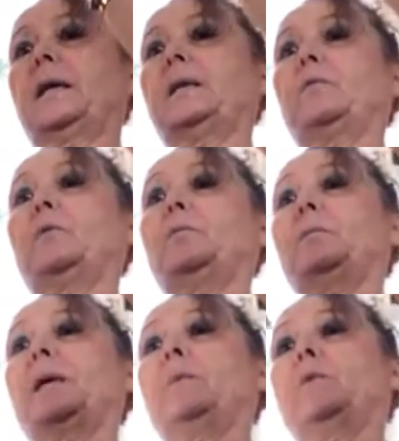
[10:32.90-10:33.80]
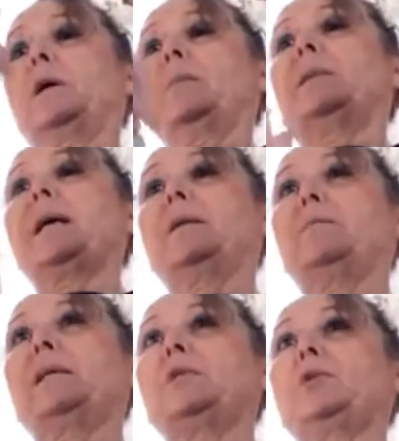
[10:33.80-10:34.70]
and it will come down
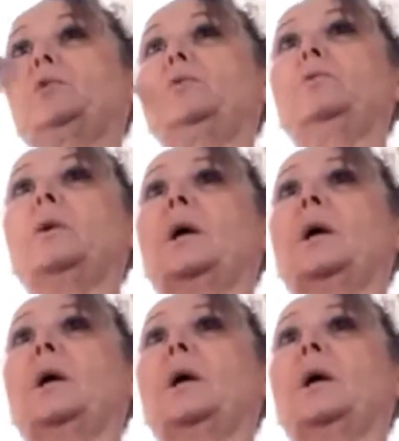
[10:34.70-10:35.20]
and be 2.